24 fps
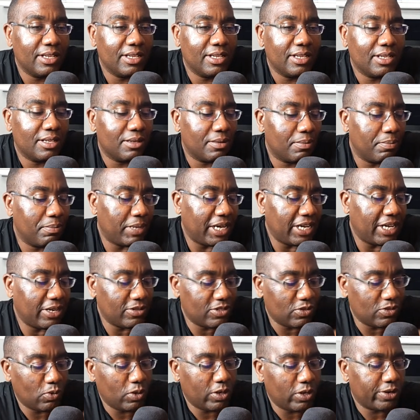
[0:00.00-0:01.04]
bottles
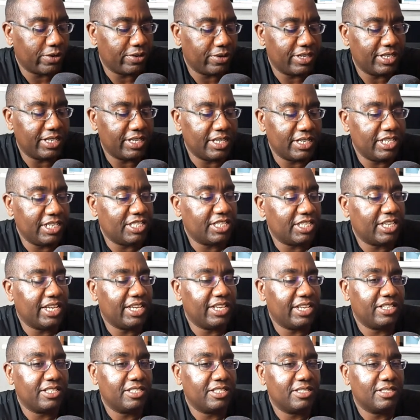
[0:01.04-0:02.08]
of water in each
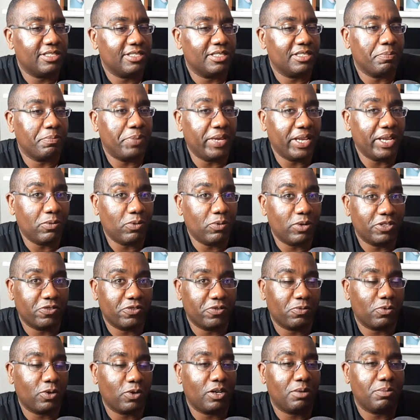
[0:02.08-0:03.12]
case. The big ones
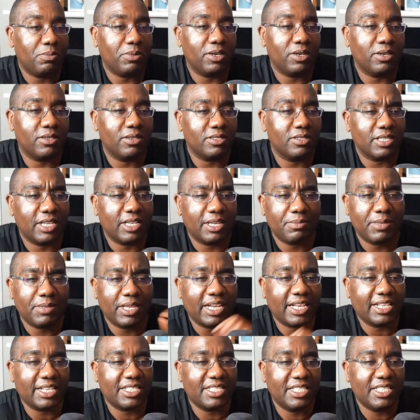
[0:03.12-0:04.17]
from Walmart. i
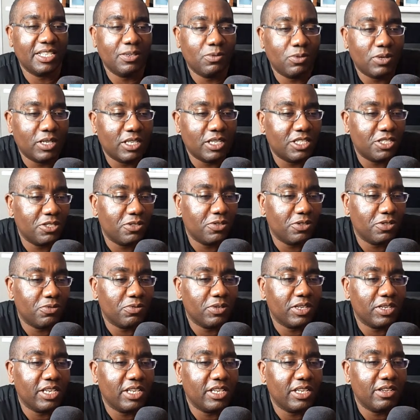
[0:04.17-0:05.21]
can see one, two,
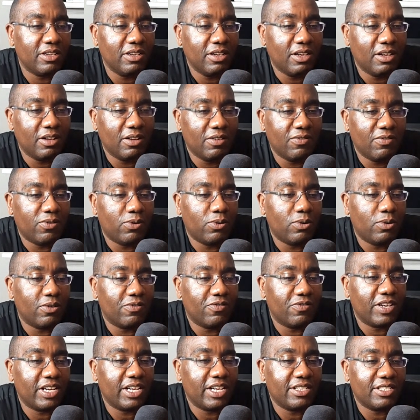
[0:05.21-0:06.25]
three, four,
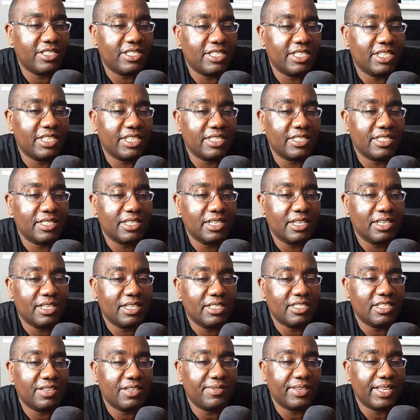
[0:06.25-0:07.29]
five, six,
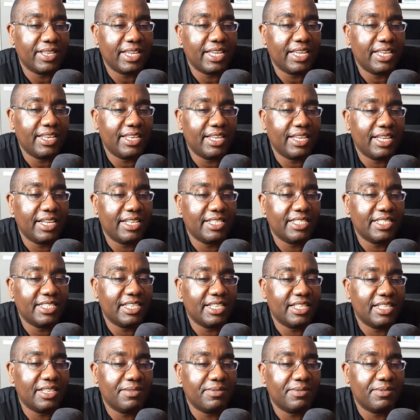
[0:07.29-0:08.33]
seven, eight, nine, ten,
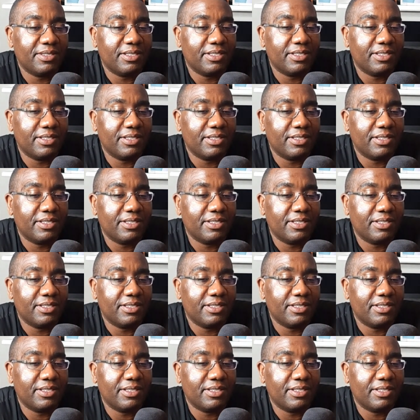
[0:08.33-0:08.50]
eleven,